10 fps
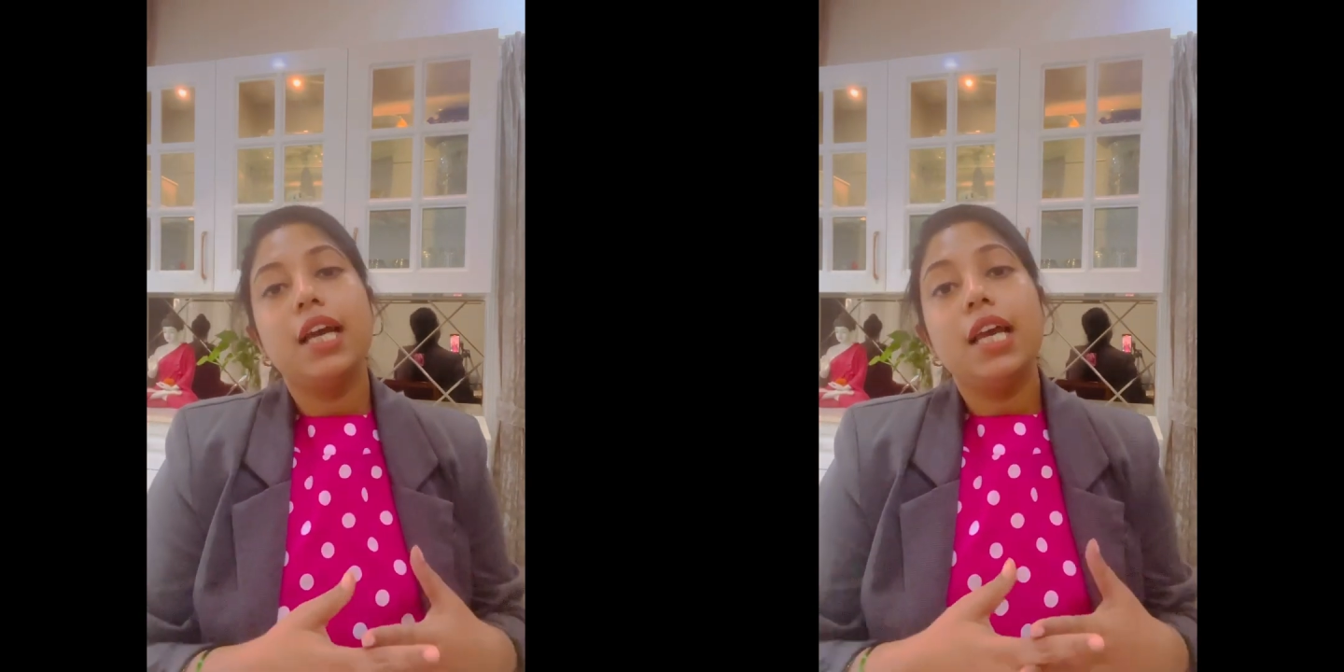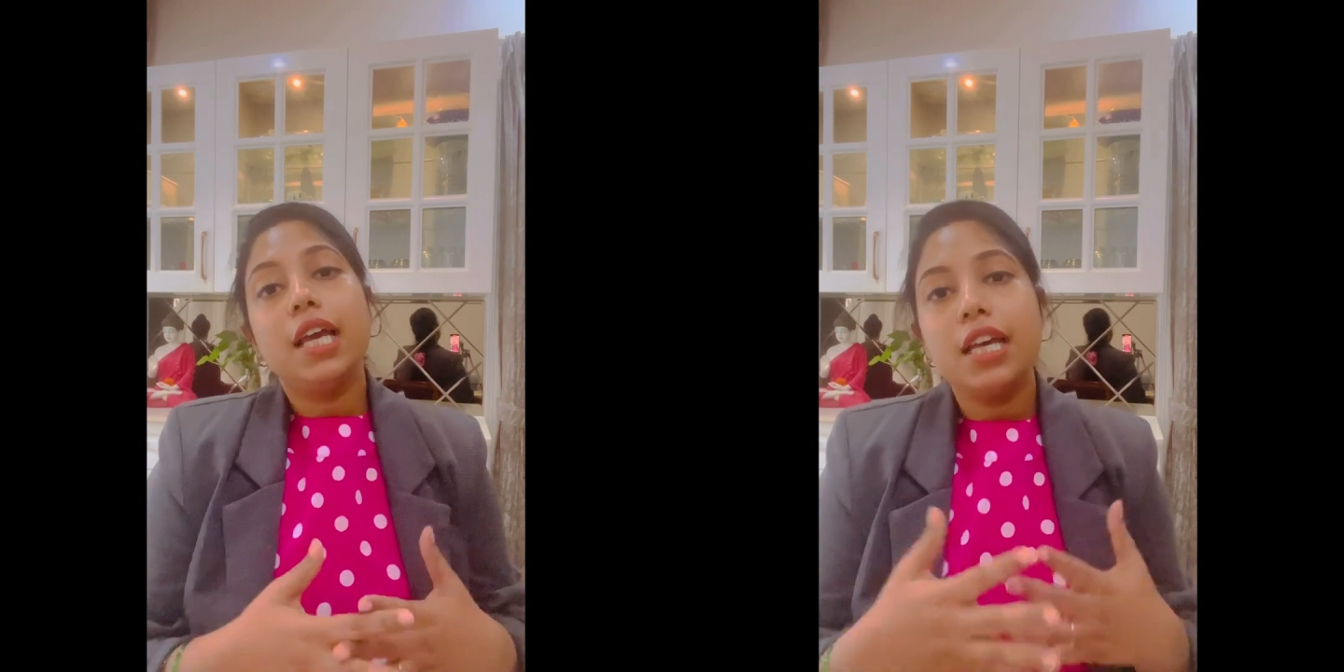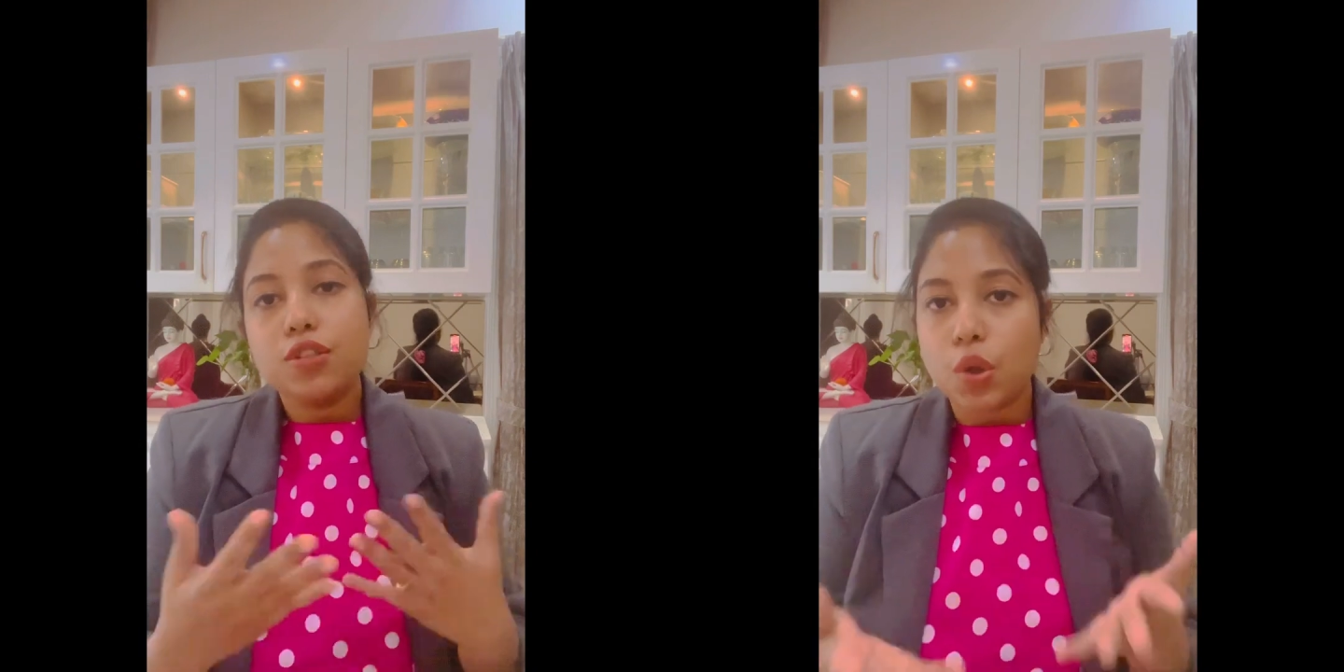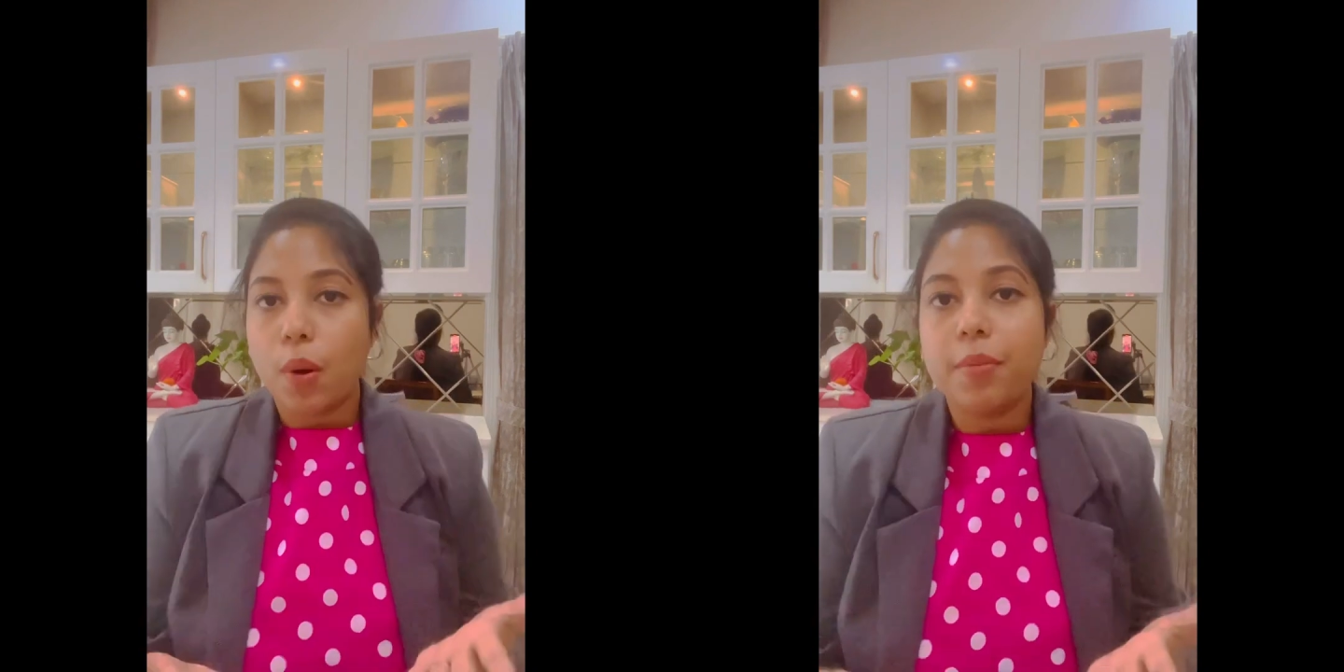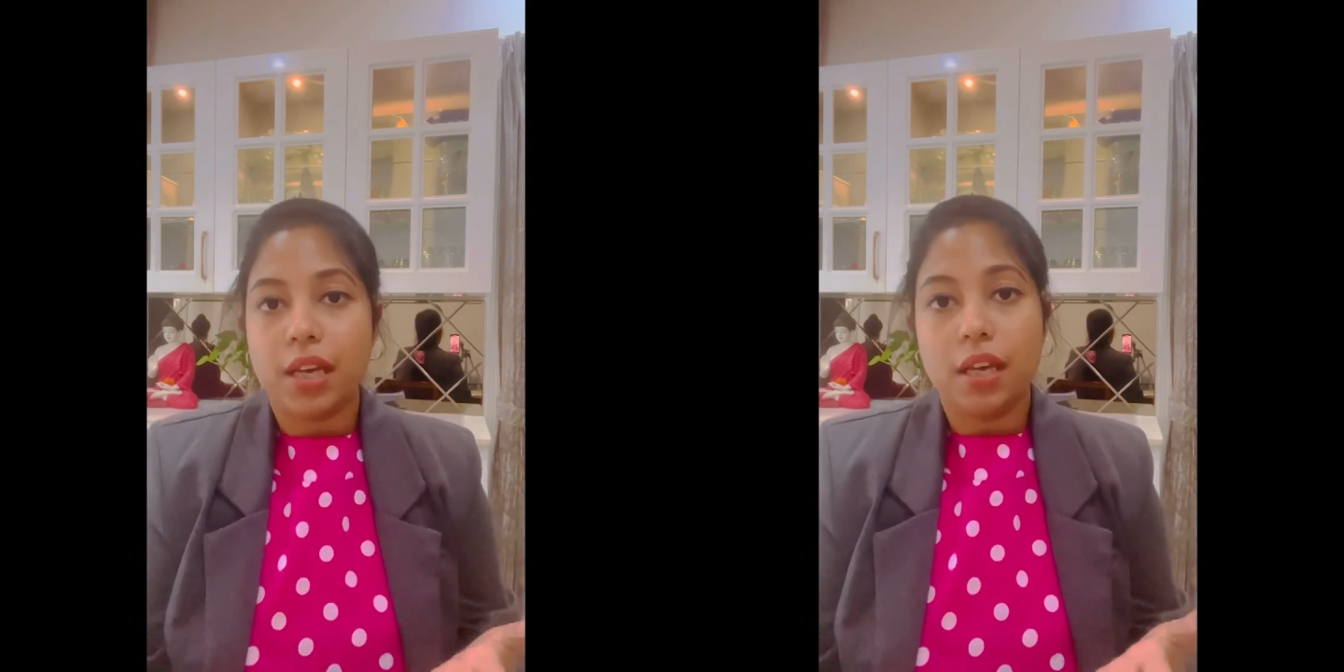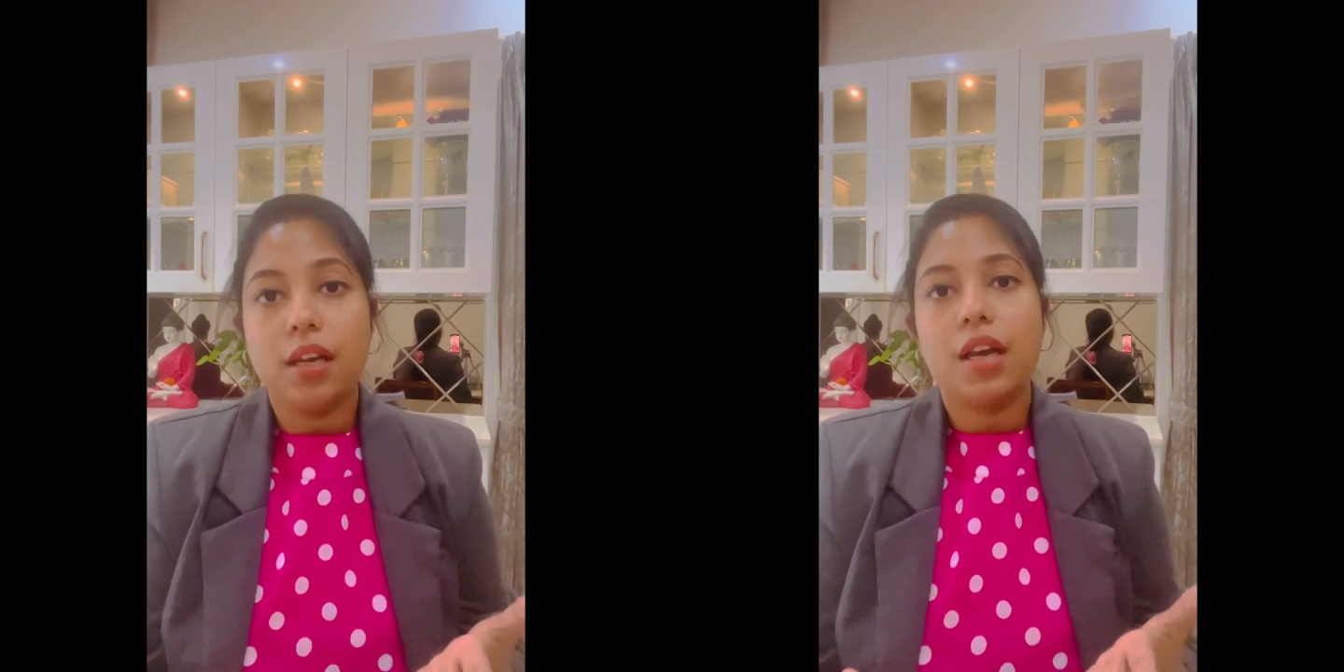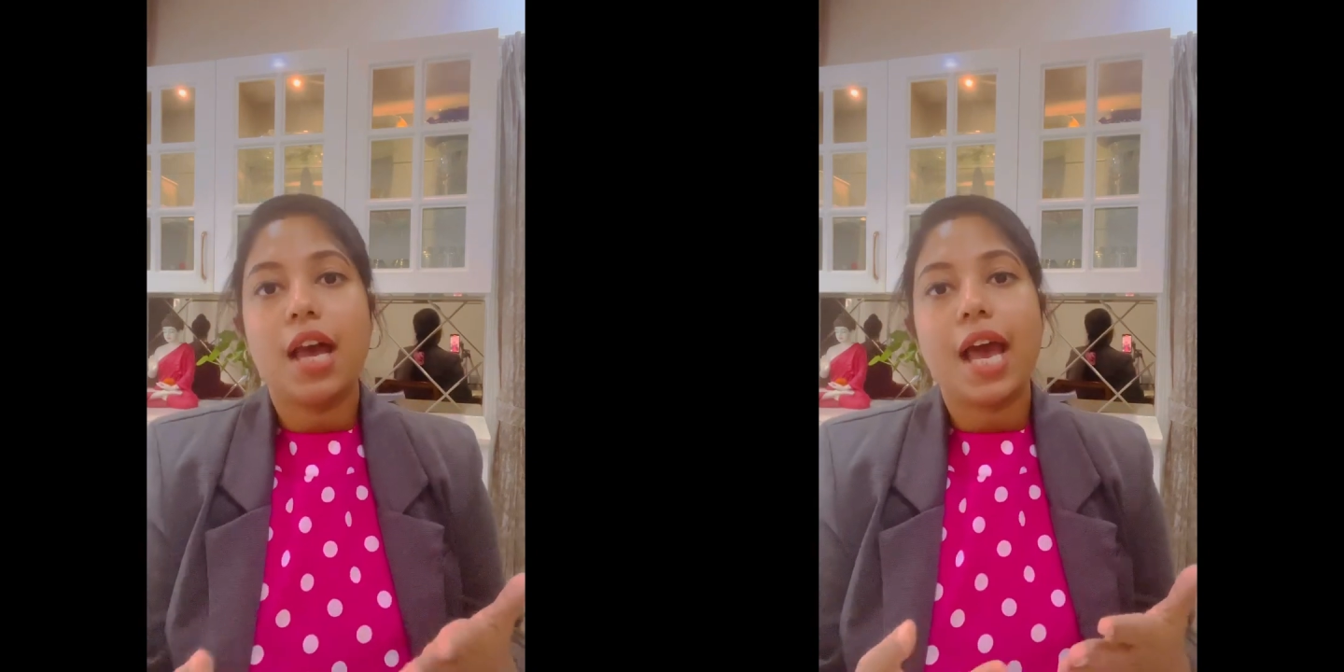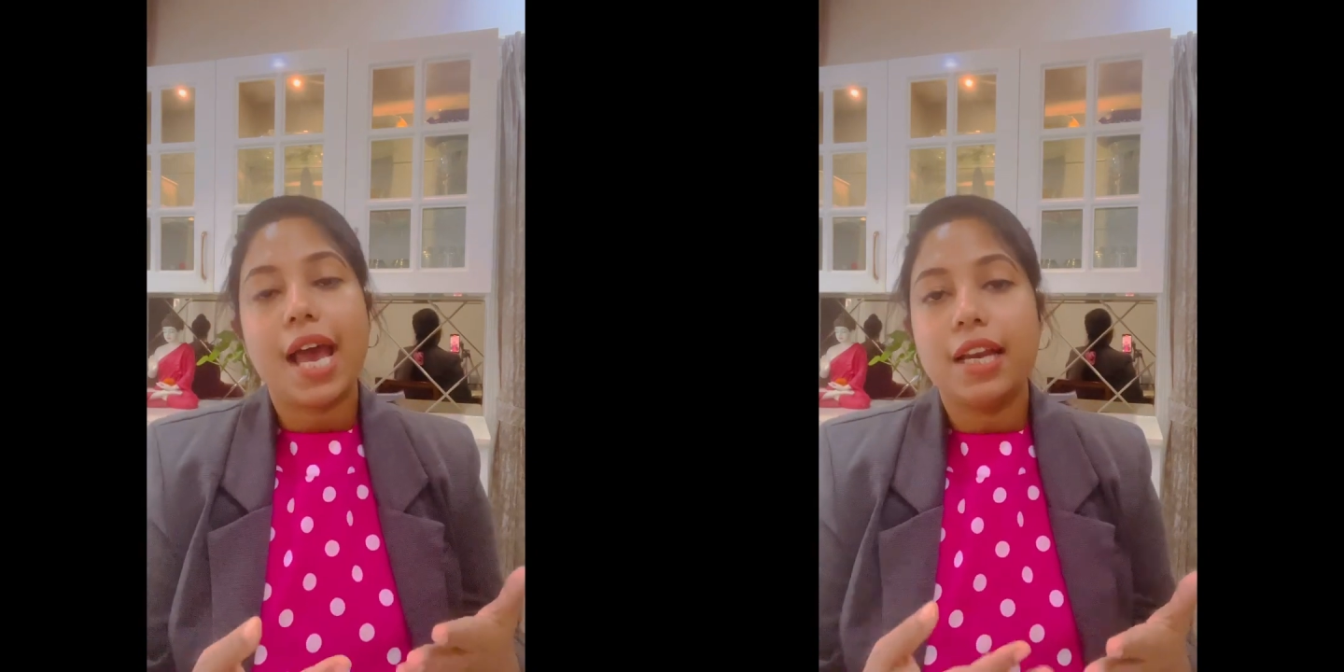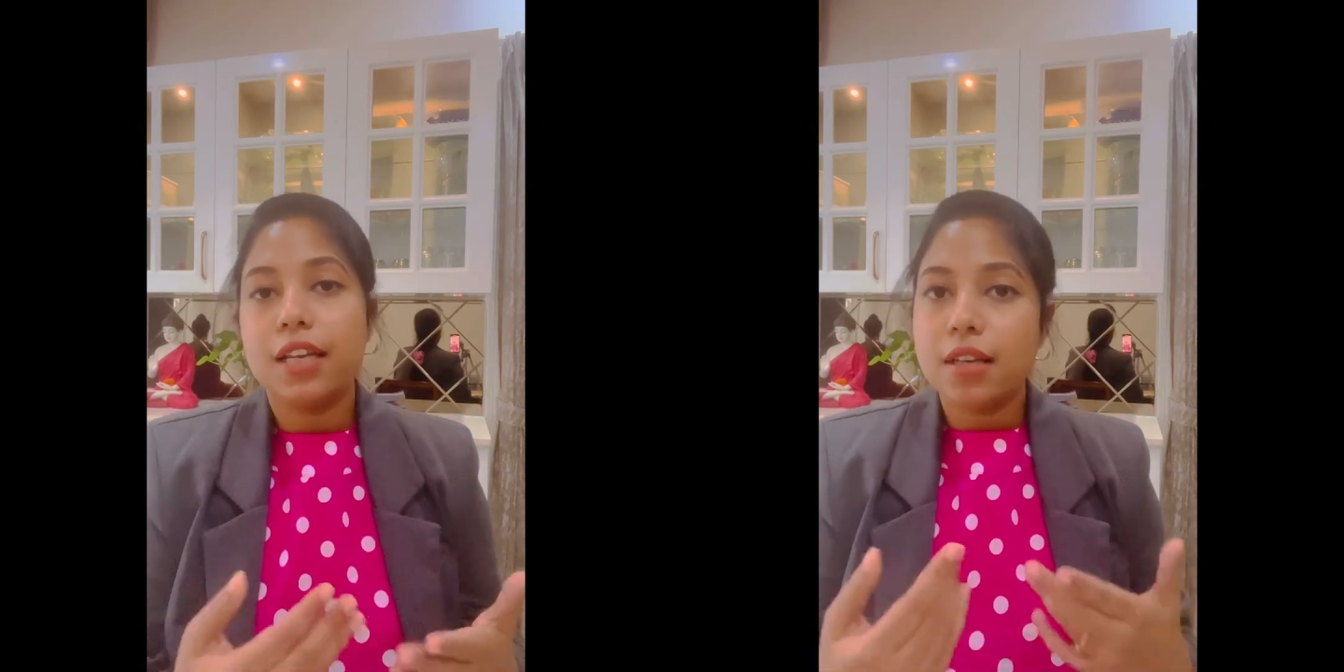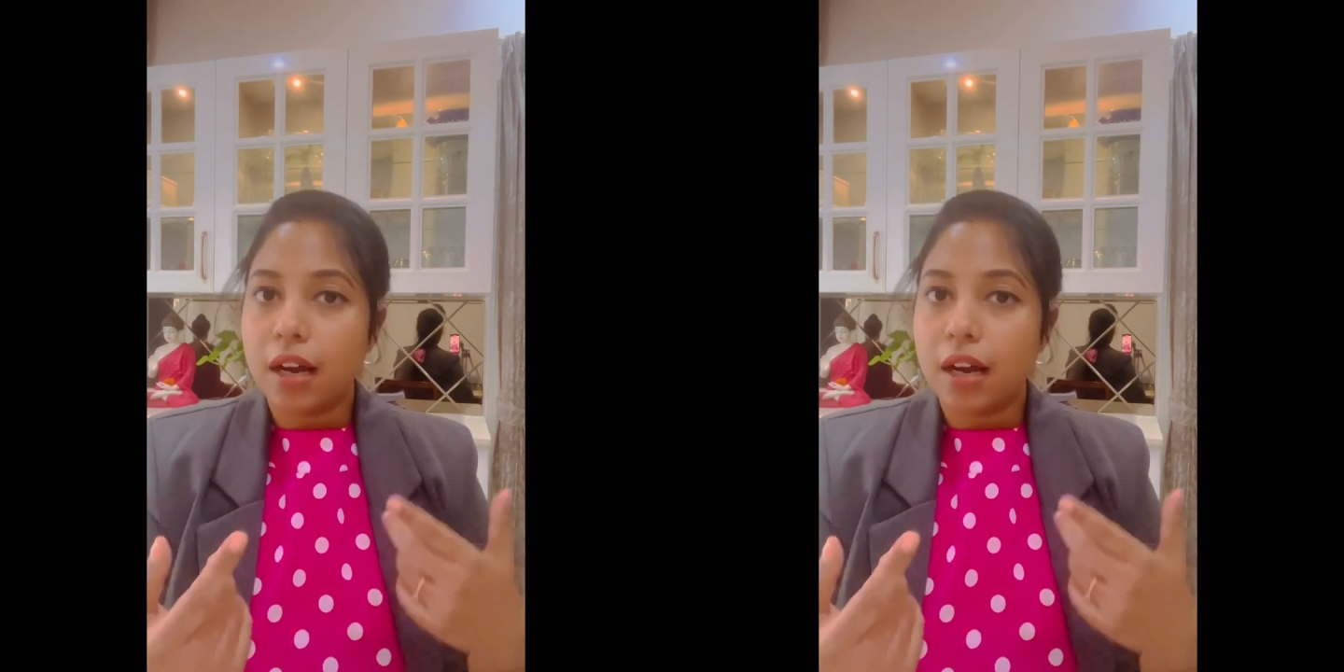he saw me and he